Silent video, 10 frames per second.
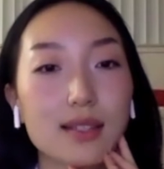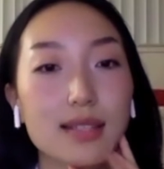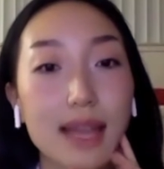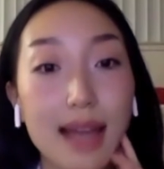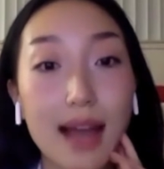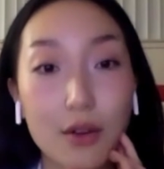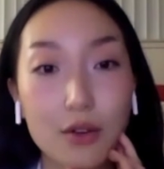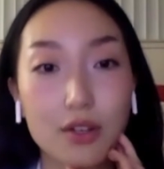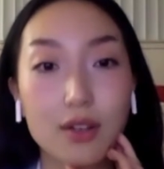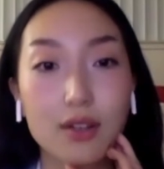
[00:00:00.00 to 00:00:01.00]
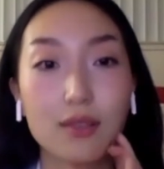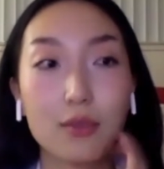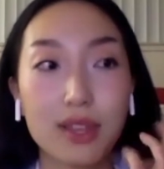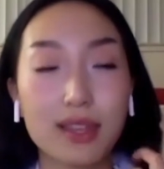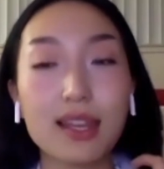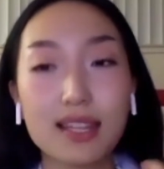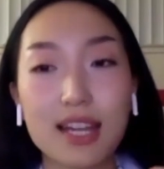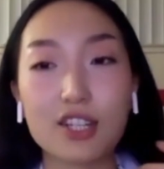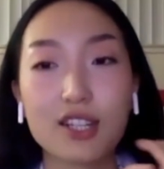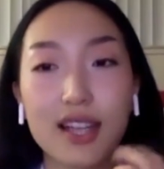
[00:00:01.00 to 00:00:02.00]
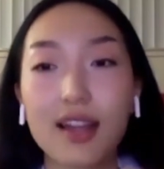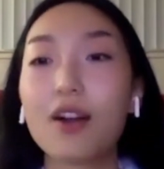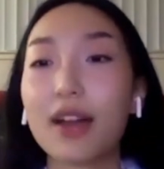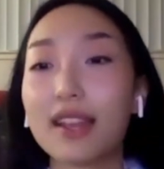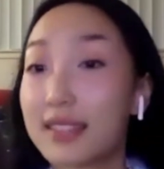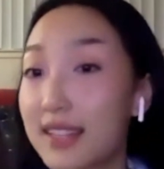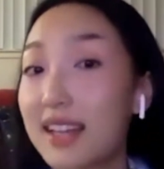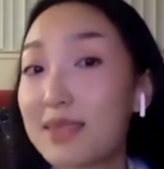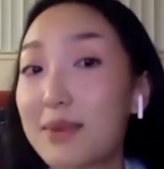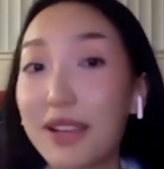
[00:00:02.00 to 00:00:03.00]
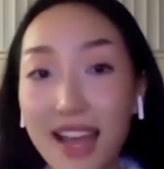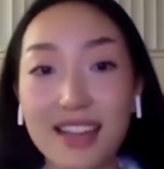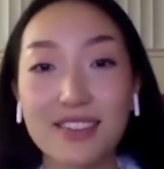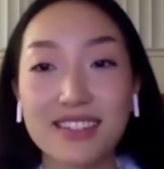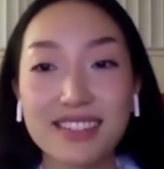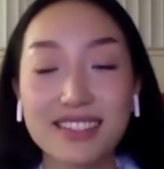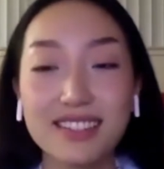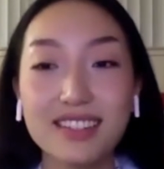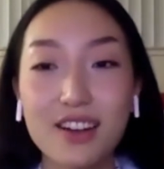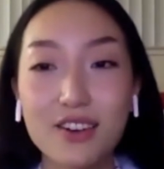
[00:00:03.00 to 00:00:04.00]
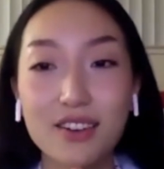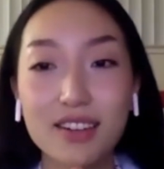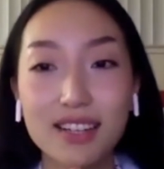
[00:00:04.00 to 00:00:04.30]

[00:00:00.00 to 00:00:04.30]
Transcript: set out with the intention, like, okay, this night is about Katherine, you know?